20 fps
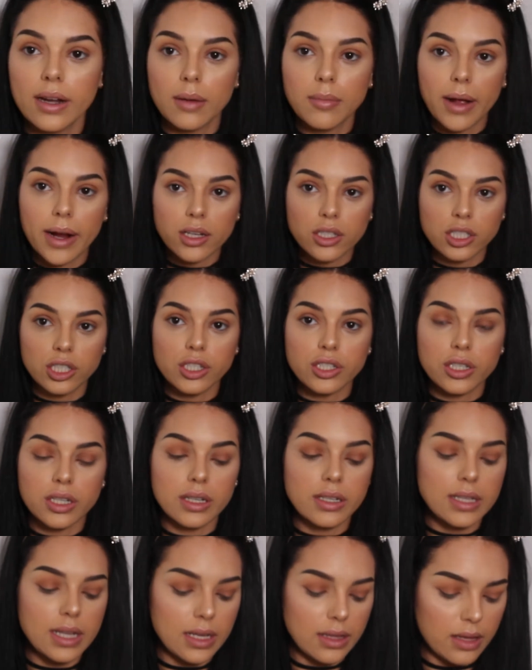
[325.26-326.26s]
I'm actually just
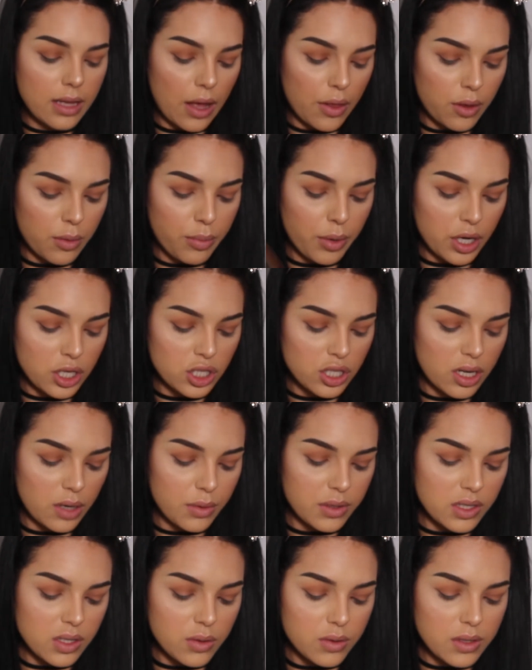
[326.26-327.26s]
going to take the other brush that I
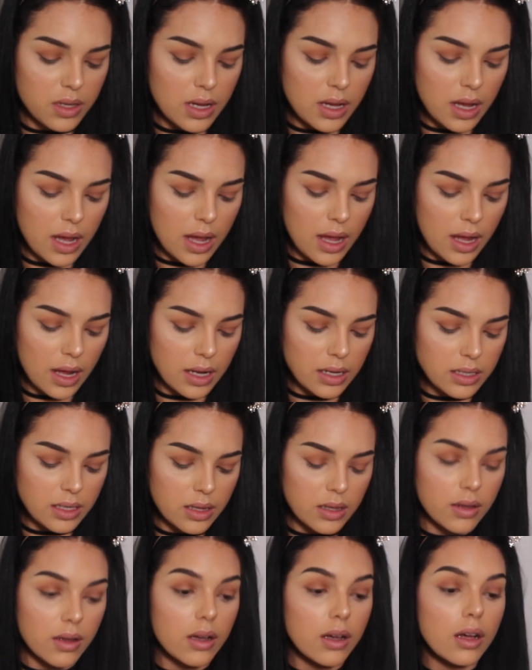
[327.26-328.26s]
was using and
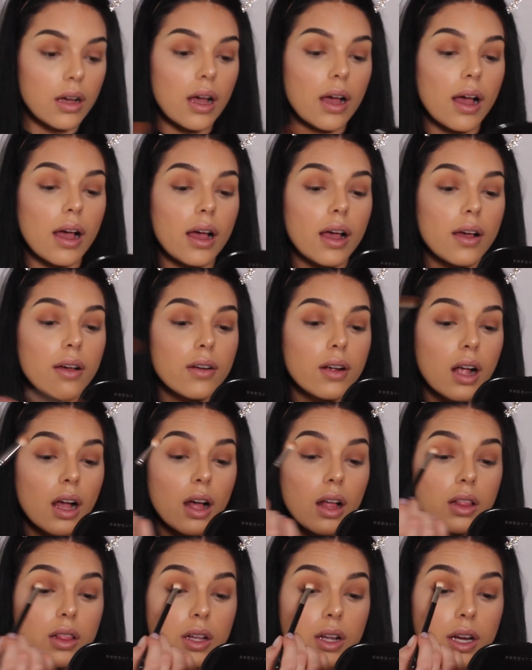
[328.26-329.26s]
the
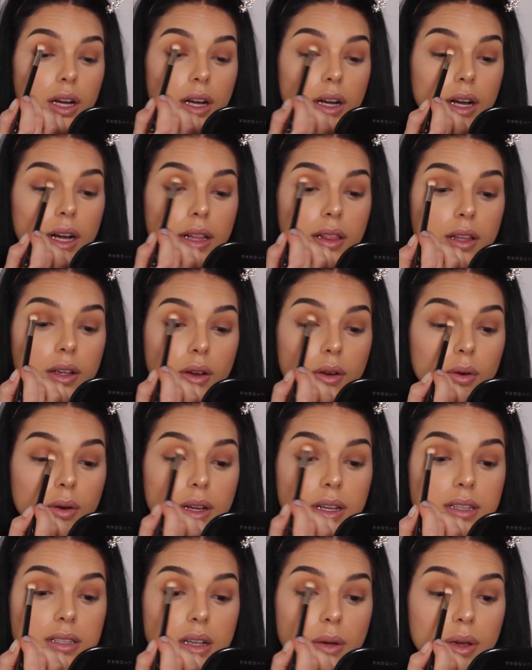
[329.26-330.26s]
color in the
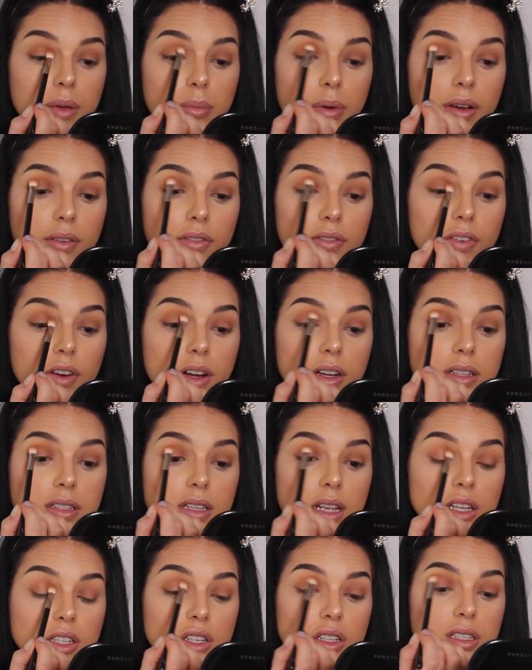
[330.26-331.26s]
crease that we put first
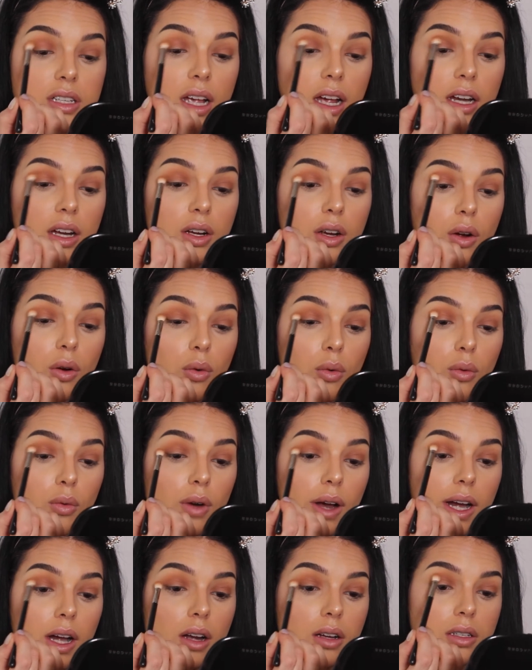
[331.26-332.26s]
and just kind of go
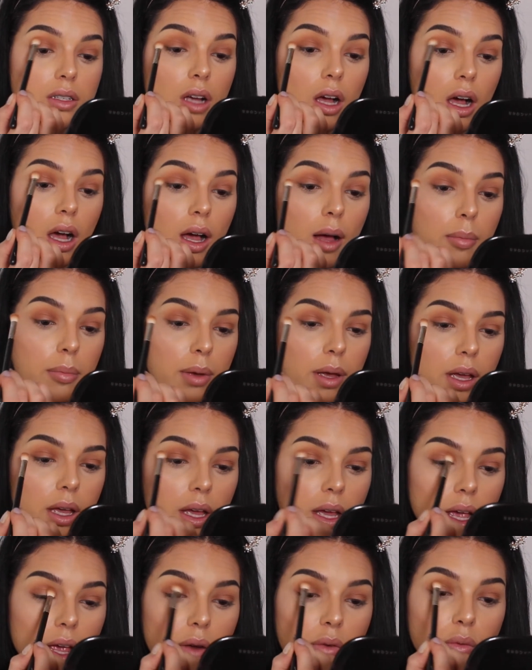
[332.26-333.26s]
right on top
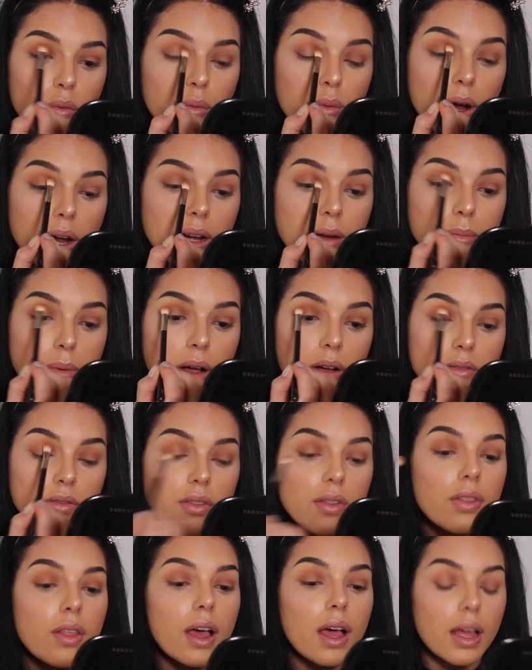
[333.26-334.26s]
and right
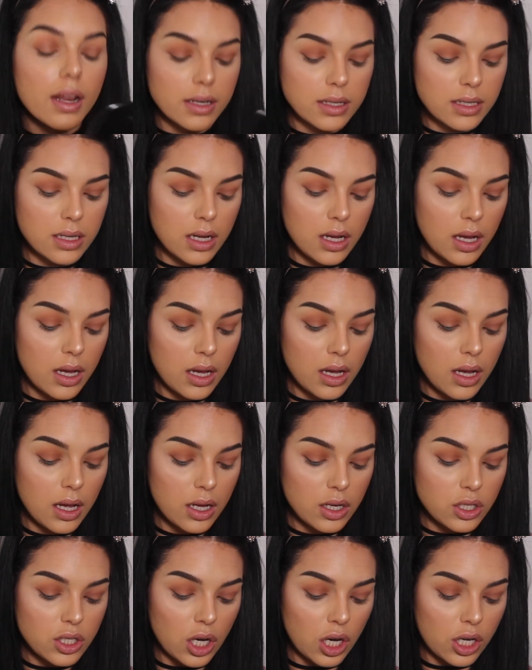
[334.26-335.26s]
above that
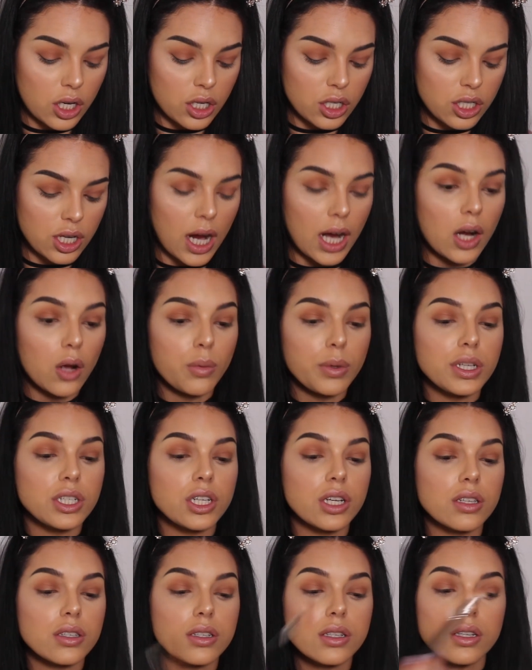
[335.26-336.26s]
darker shadow we
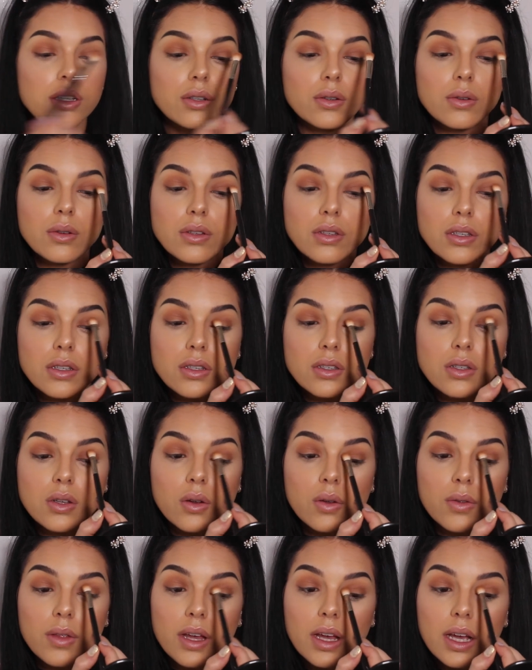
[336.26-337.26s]
just used
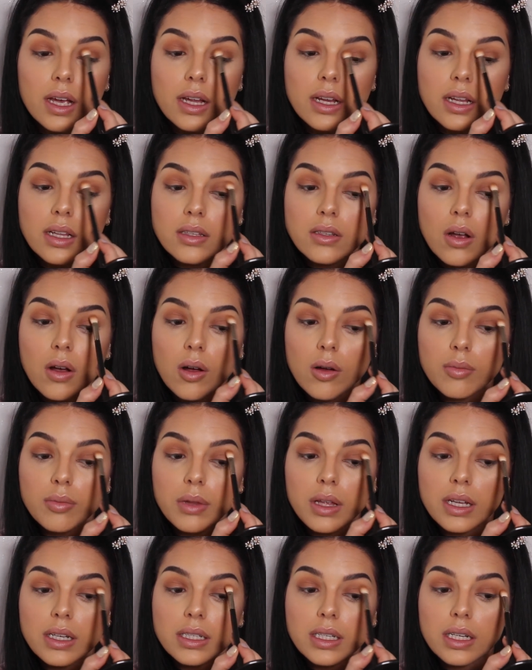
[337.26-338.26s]
so that it's all
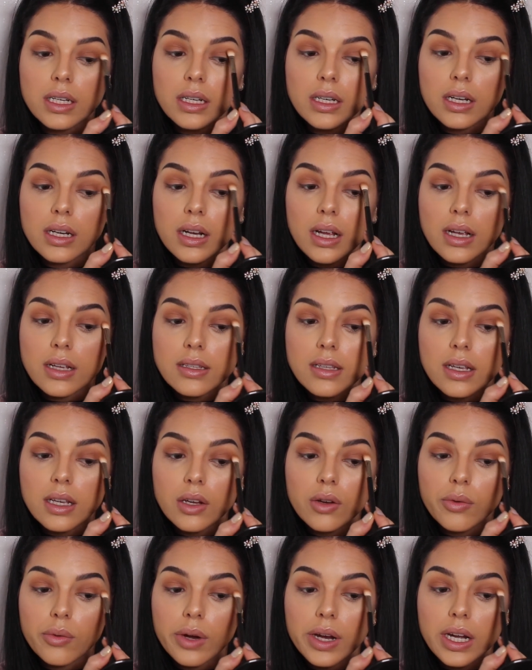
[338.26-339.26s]
blended and has a
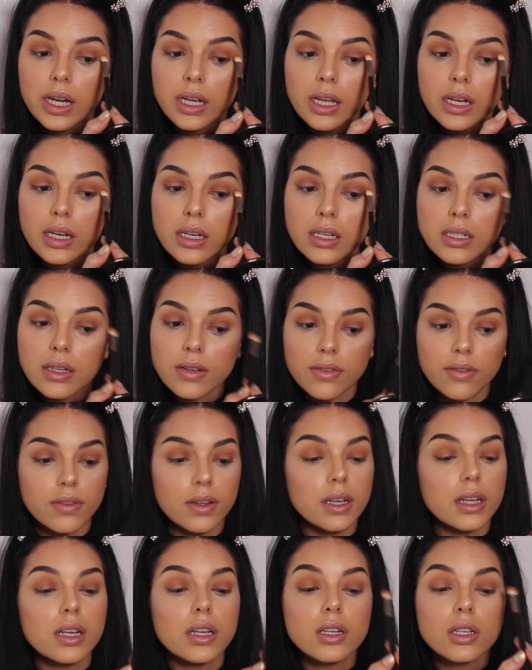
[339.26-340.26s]
gradient
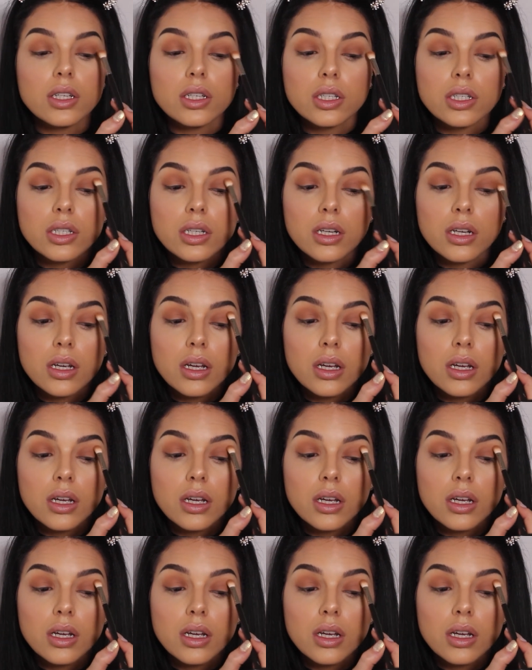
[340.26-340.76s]
finish.